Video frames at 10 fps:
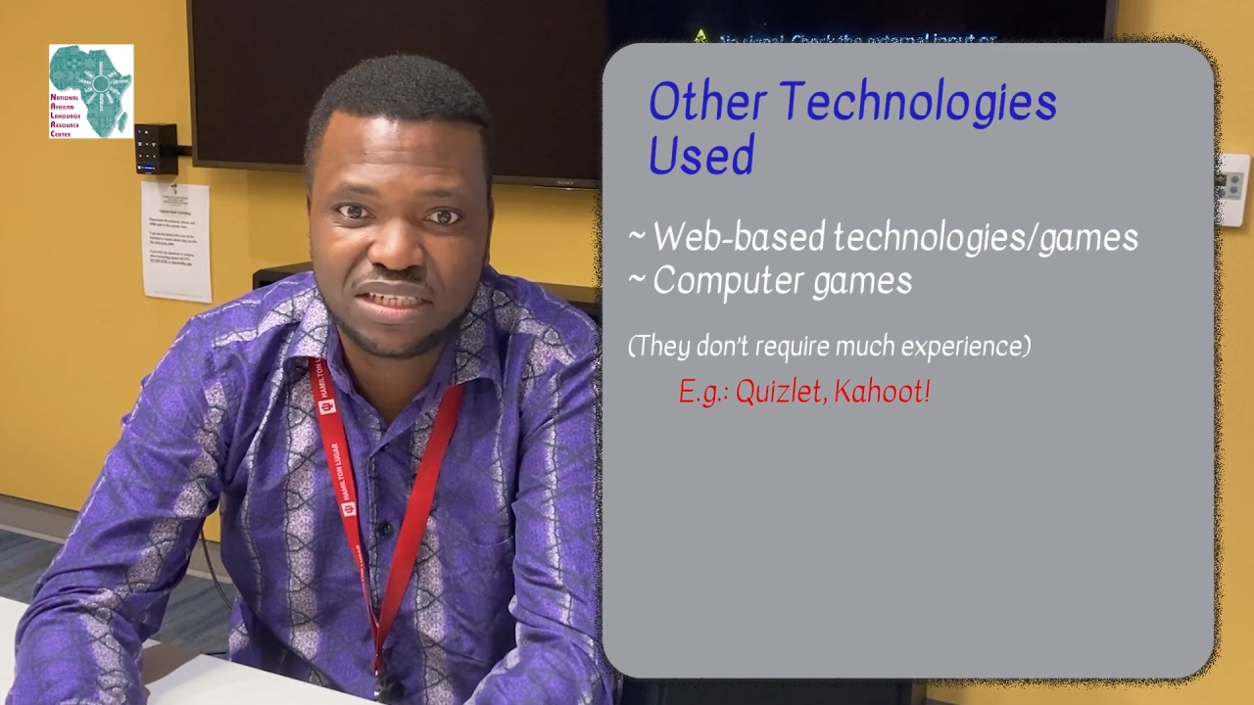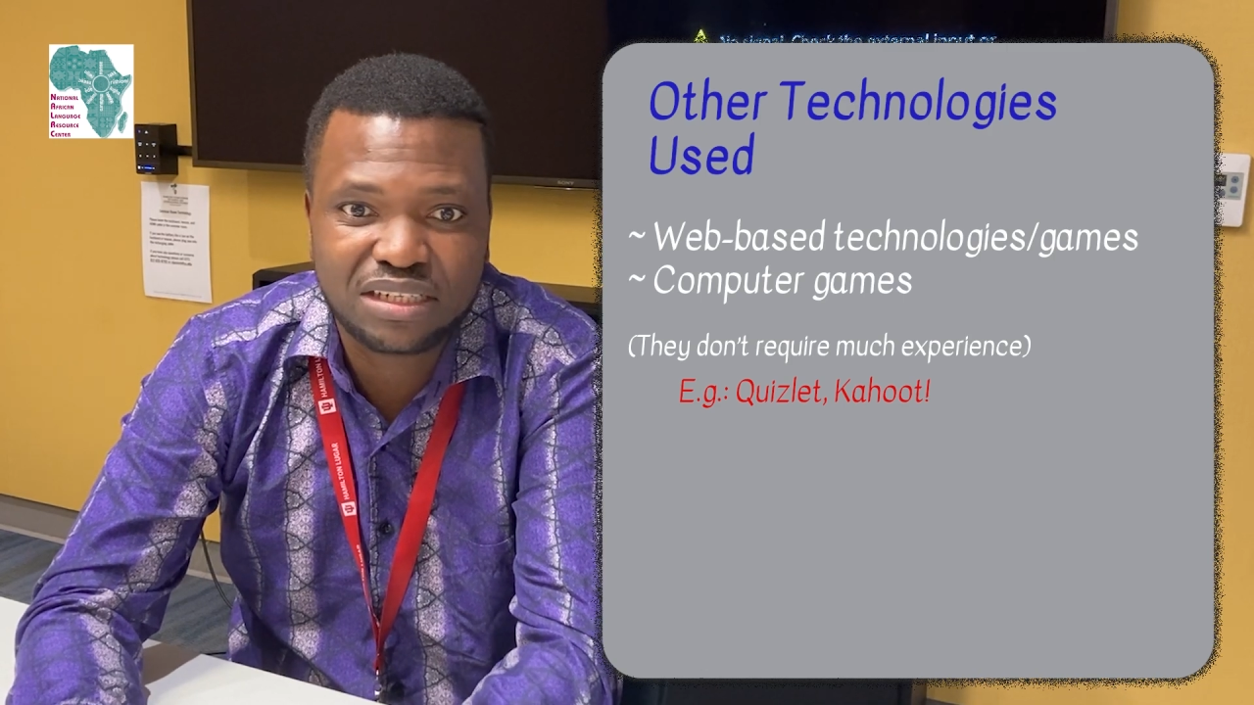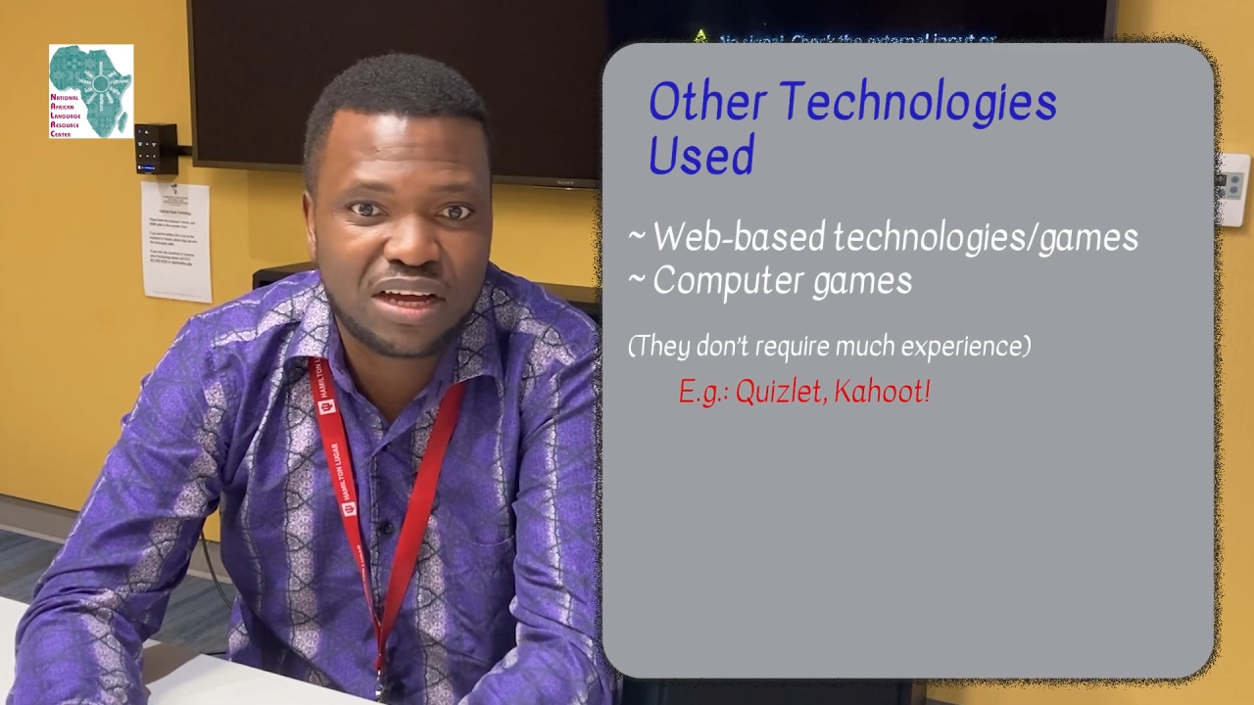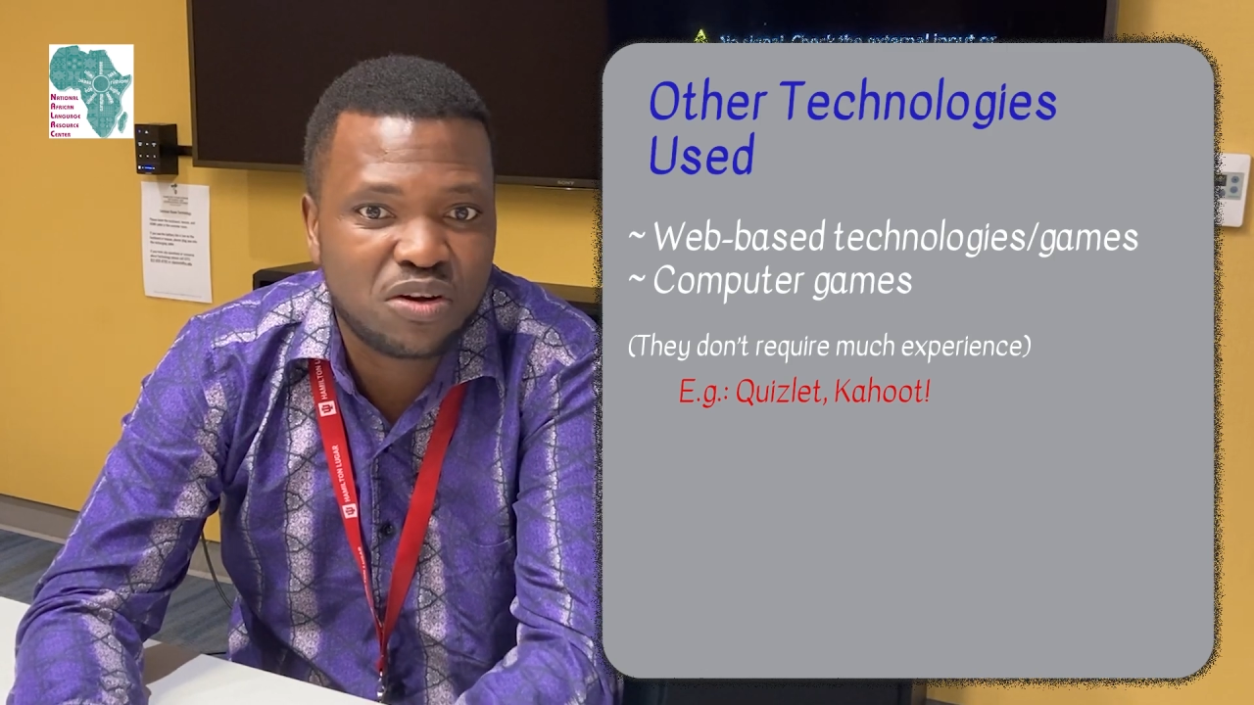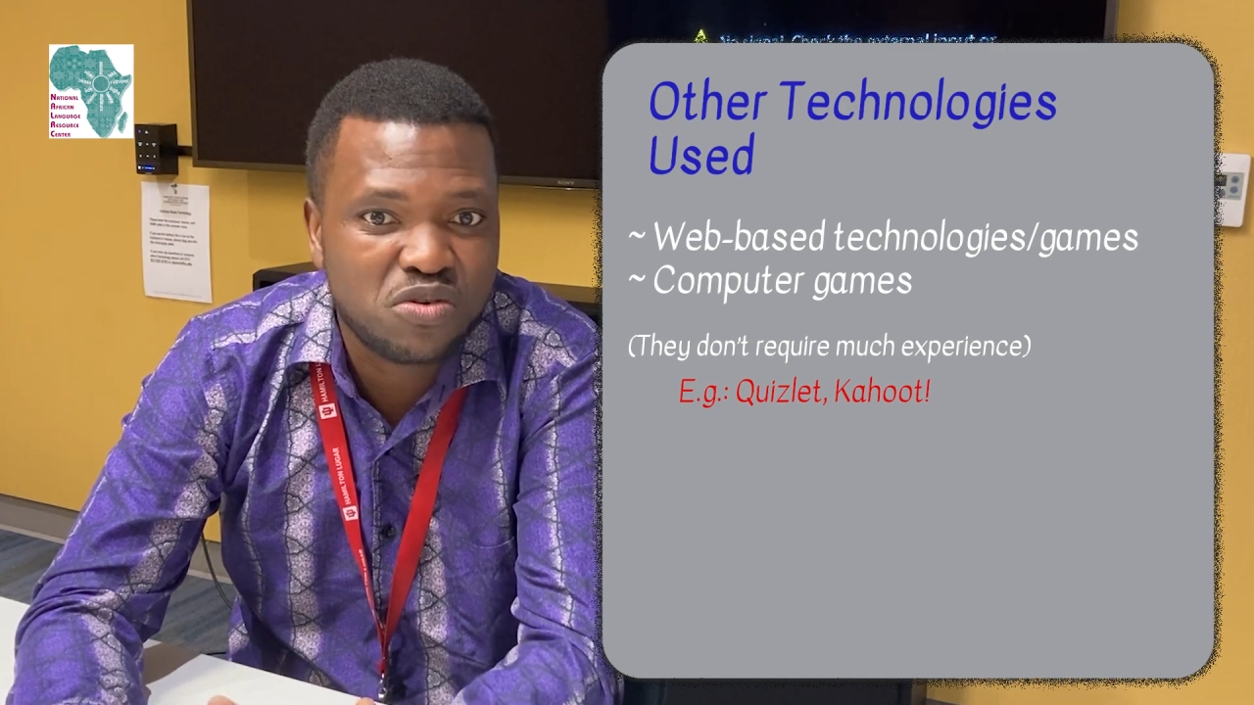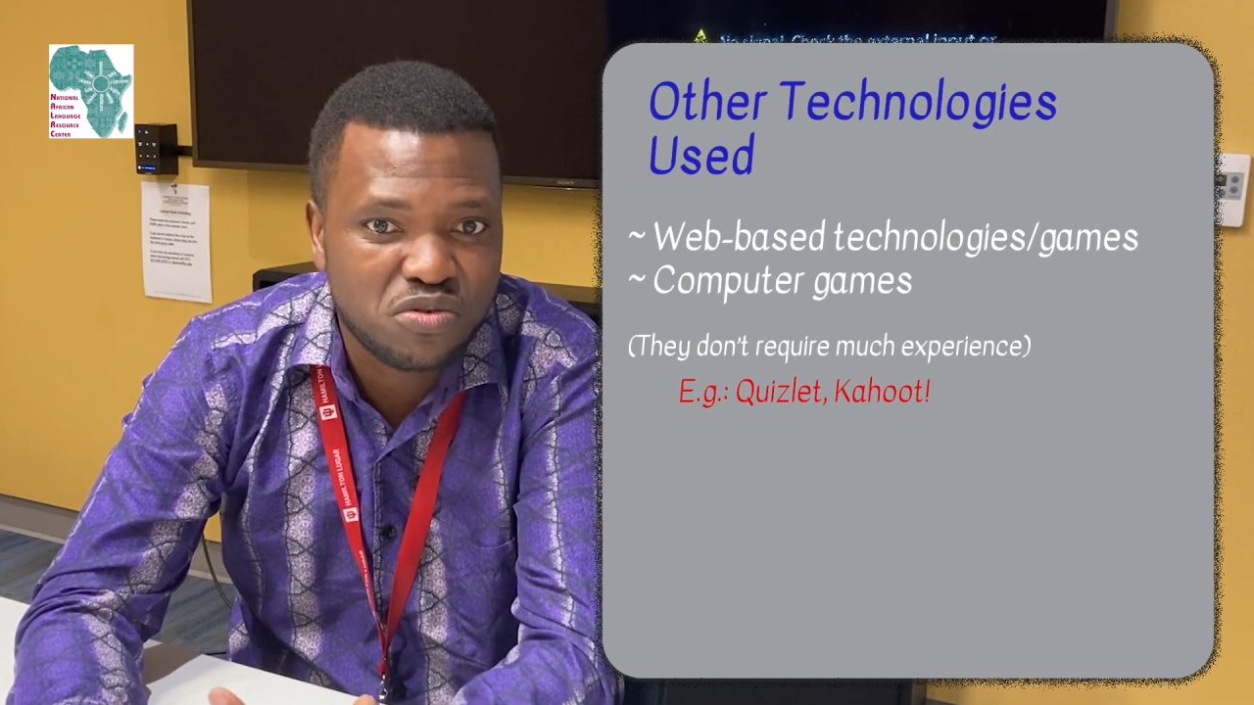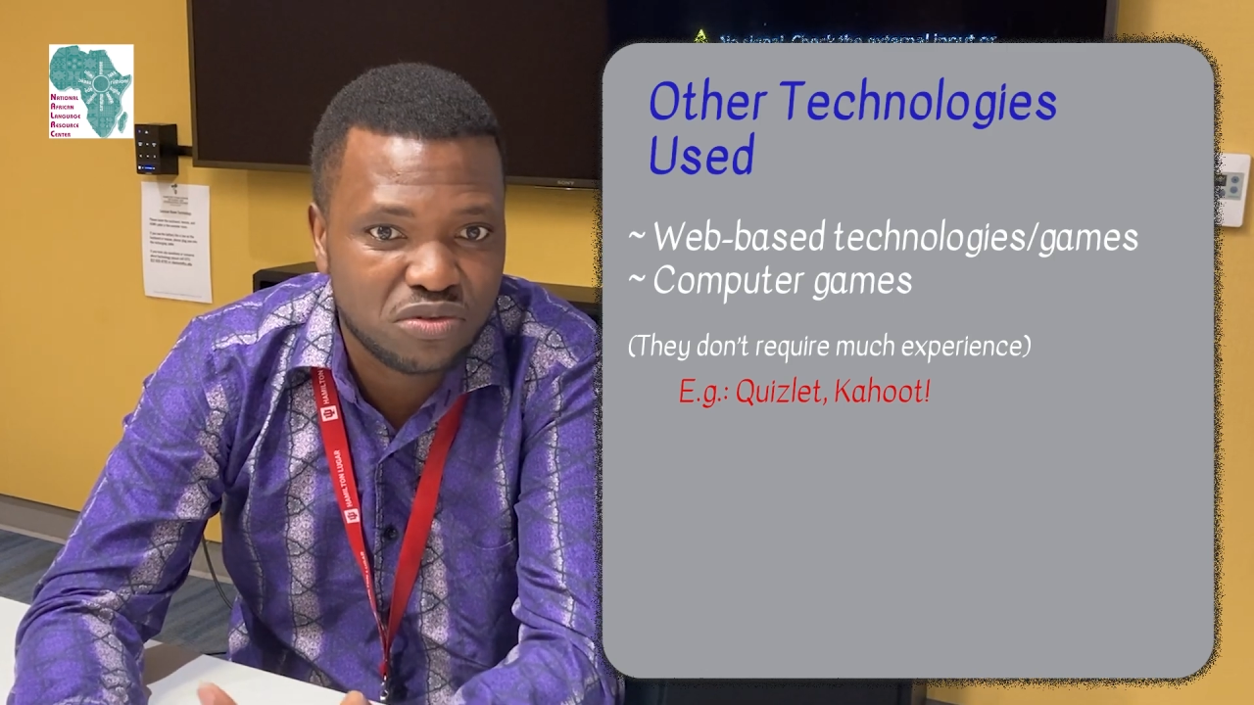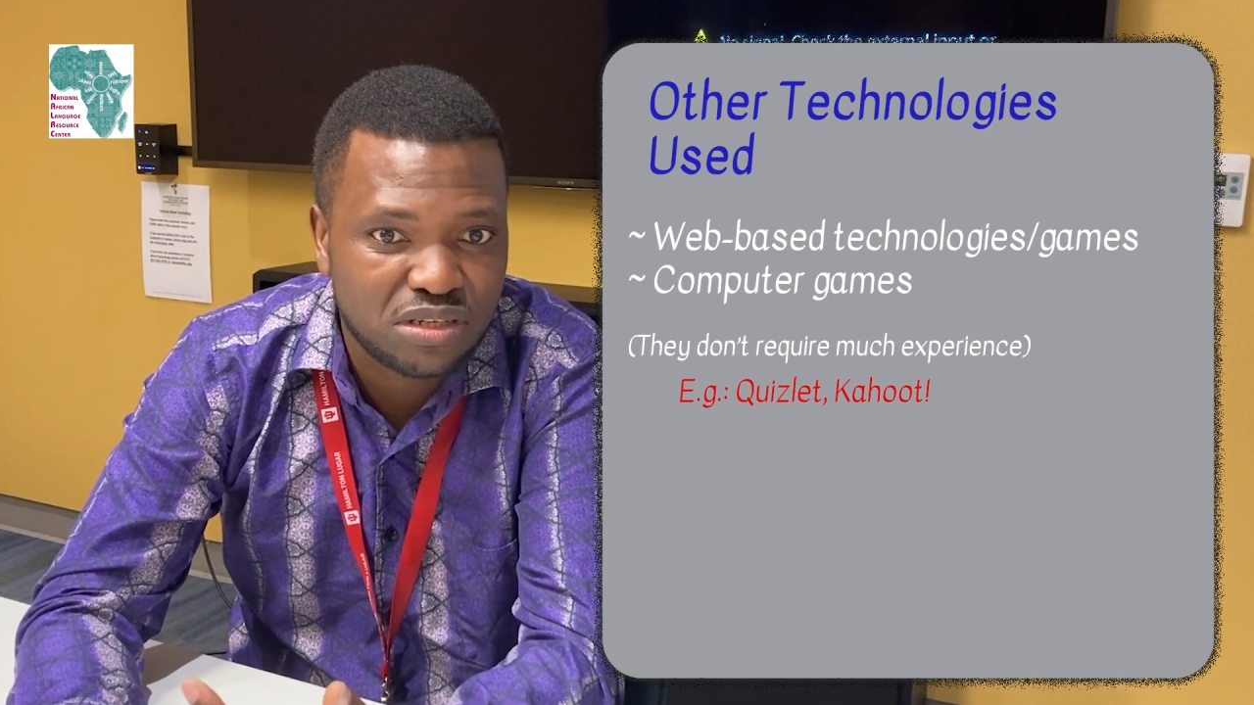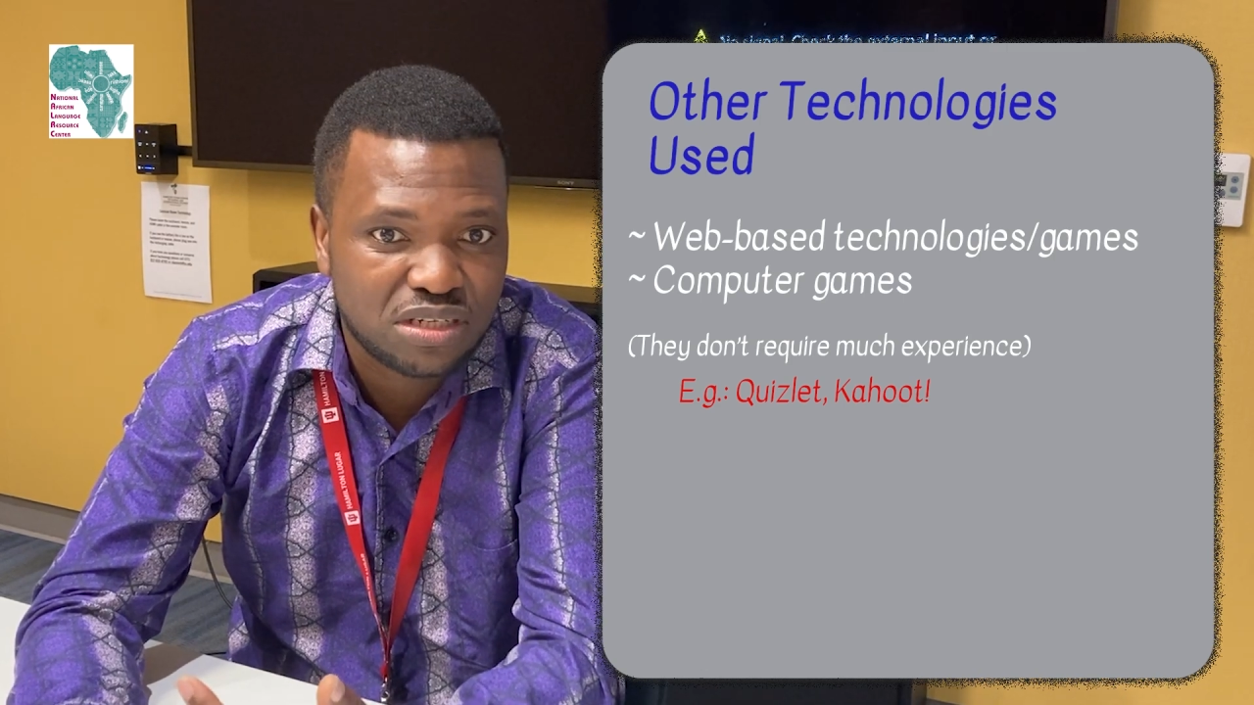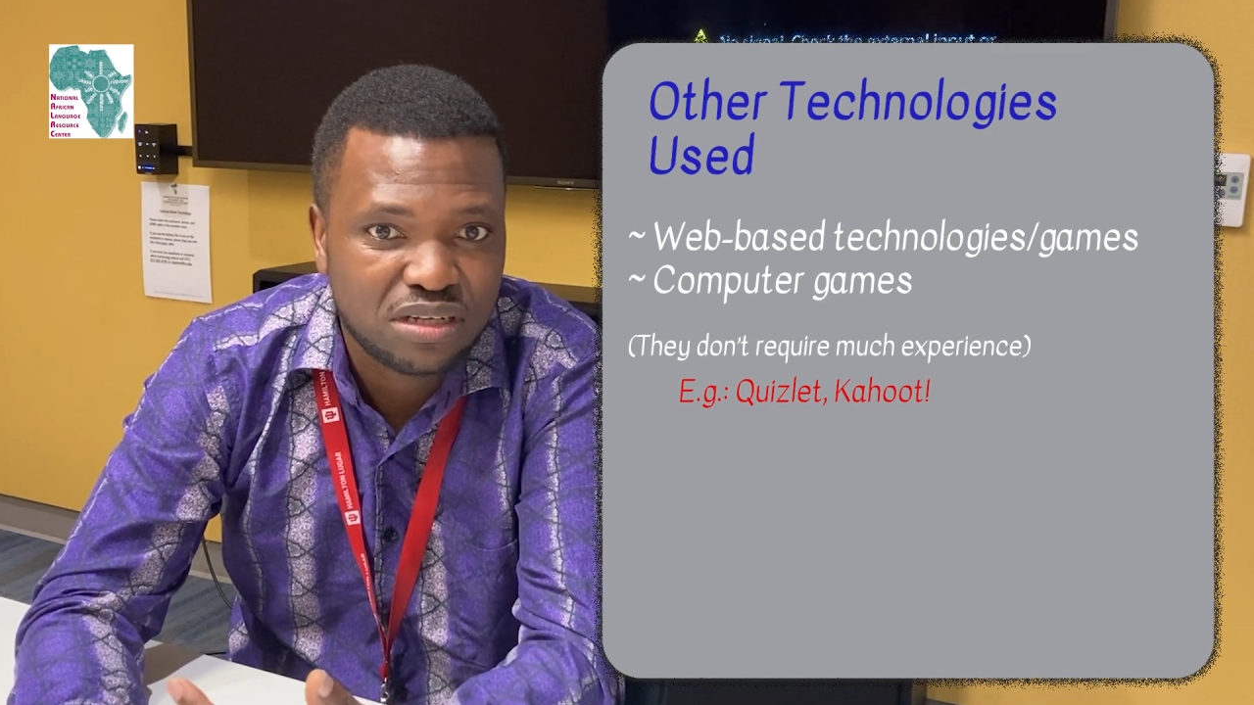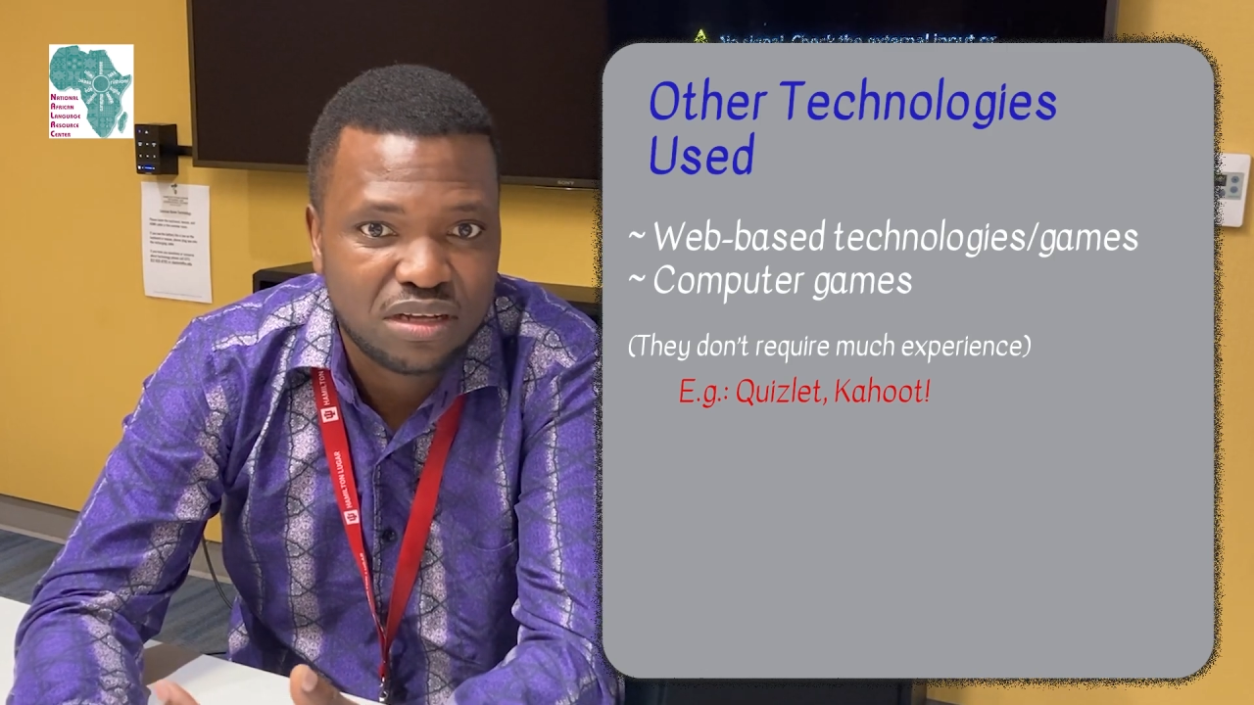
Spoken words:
and Kahoot